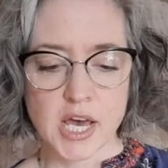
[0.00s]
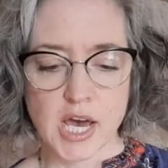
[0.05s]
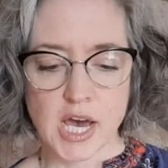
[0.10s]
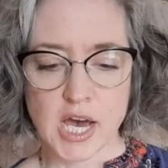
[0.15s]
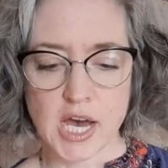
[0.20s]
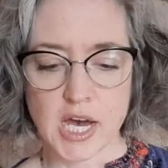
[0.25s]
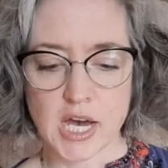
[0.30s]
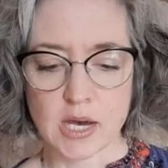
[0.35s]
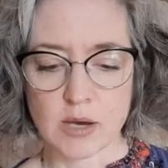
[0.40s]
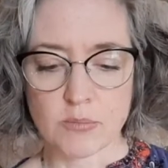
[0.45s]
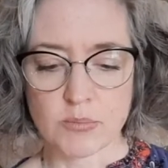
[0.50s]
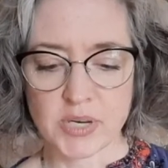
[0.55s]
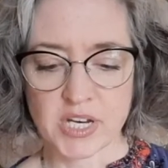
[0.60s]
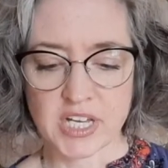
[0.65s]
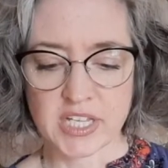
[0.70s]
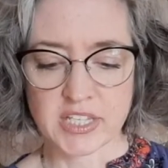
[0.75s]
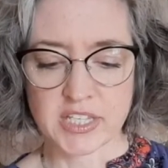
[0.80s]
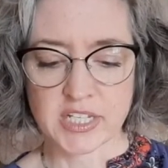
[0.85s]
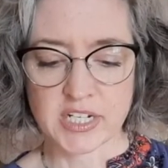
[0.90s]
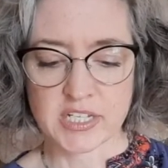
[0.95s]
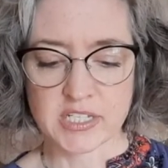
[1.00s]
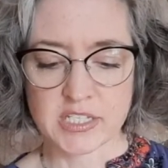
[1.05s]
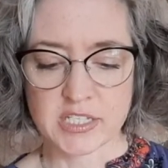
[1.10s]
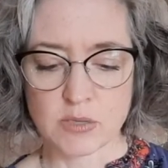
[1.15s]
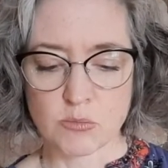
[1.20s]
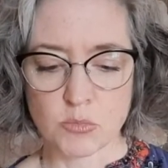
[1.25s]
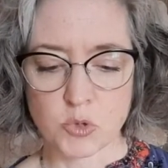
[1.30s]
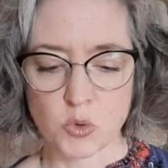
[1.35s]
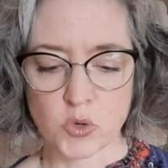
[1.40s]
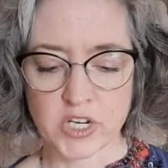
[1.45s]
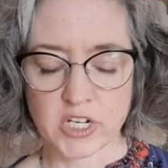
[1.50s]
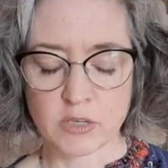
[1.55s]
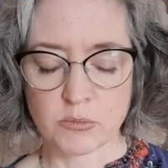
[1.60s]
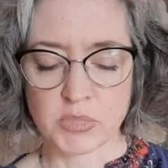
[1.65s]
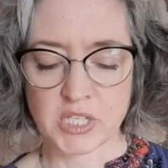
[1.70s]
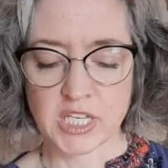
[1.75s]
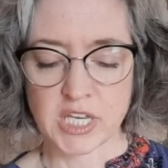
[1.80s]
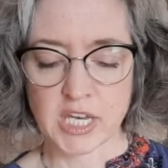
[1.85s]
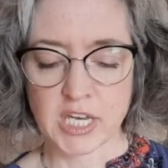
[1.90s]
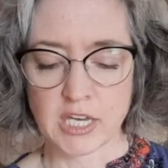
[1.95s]
Uh, but then at some point it
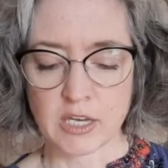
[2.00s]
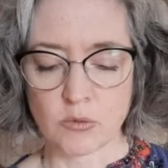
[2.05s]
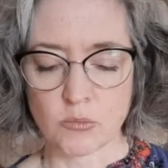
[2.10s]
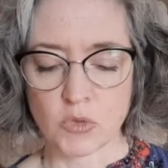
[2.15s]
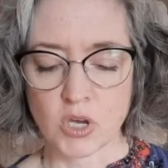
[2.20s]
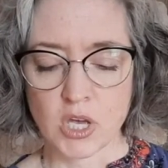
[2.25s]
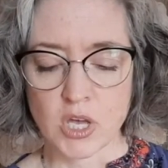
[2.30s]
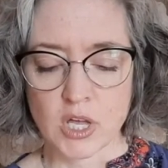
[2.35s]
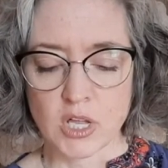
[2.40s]
became